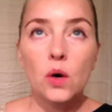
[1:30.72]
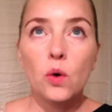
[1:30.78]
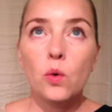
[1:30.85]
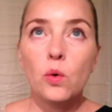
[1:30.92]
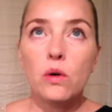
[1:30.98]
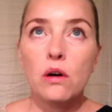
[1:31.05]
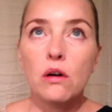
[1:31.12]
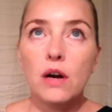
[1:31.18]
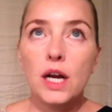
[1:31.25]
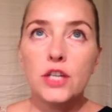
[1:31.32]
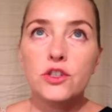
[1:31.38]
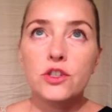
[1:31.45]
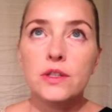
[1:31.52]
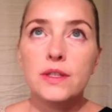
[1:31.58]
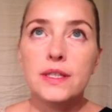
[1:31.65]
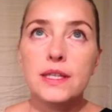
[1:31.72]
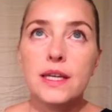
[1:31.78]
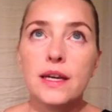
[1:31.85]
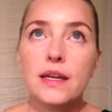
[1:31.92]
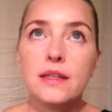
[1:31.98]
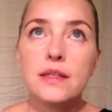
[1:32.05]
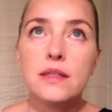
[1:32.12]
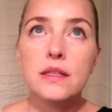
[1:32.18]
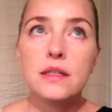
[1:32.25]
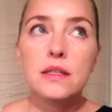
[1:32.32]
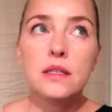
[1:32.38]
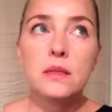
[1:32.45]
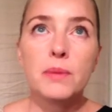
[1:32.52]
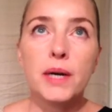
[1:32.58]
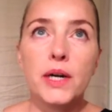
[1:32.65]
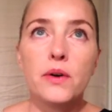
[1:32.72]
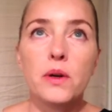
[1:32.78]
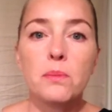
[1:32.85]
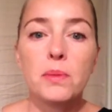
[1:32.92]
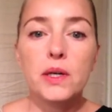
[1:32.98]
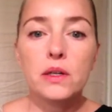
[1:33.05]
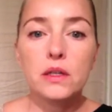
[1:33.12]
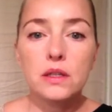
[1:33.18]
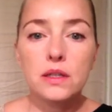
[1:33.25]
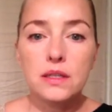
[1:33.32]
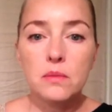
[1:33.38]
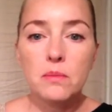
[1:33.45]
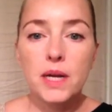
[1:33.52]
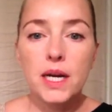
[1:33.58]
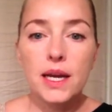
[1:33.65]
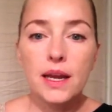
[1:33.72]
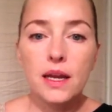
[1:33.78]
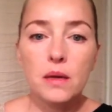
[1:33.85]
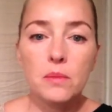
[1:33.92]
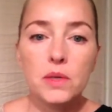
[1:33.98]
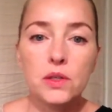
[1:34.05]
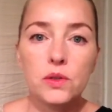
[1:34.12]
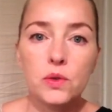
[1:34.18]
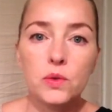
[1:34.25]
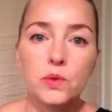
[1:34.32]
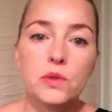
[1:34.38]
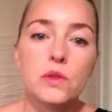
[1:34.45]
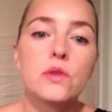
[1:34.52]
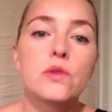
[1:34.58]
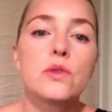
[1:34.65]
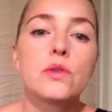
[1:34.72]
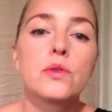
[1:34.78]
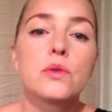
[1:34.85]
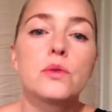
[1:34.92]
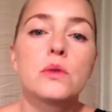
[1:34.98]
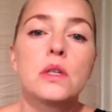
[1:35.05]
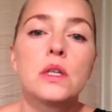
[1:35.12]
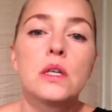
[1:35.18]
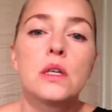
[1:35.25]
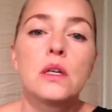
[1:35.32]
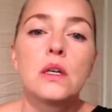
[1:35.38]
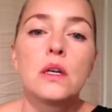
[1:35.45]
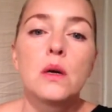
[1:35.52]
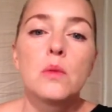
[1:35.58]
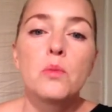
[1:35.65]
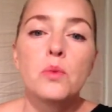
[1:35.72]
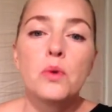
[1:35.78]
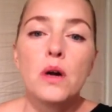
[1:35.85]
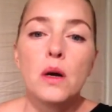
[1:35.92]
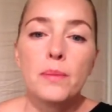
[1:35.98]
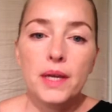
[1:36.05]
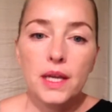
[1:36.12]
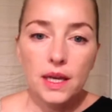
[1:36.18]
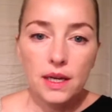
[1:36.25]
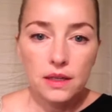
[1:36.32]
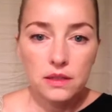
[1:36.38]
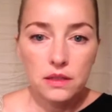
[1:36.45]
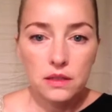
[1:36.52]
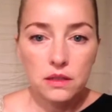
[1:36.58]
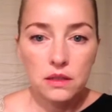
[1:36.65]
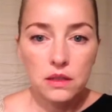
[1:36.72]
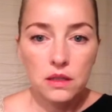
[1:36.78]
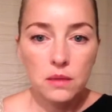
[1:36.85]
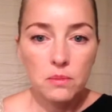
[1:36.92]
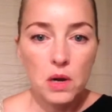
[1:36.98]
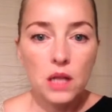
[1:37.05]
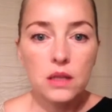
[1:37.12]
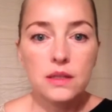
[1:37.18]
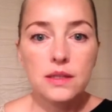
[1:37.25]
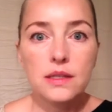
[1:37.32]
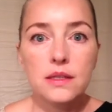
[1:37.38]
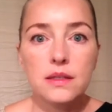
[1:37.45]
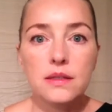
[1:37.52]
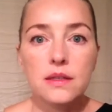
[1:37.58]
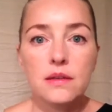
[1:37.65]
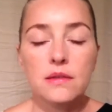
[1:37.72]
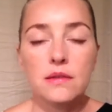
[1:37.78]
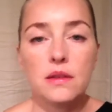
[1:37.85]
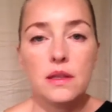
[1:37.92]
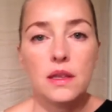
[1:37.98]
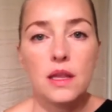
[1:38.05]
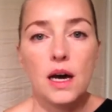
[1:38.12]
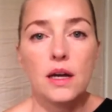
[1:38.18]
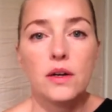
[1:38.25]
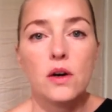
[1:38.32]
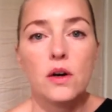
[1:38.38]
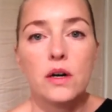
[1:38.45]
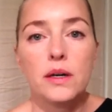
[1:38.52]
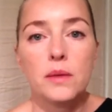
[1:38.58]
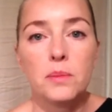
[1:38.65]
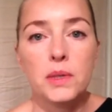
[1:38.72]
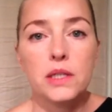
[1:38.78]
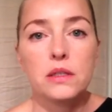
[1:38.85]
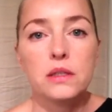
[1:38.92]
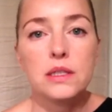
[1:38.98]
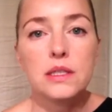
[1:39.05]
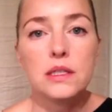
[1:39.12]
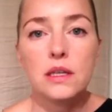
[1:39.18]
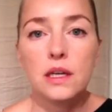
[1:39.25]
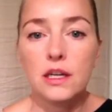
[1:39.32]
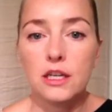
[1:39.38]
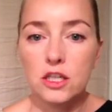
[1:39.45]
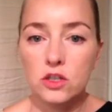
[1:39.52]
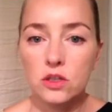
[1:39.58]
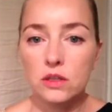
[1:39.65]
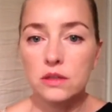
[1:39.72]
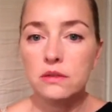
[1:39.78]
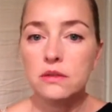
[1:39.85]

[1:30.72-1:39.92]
Or I should say, it doesn't inspire imperialism, but it can be used to propagate policies that are imperialistic in nature.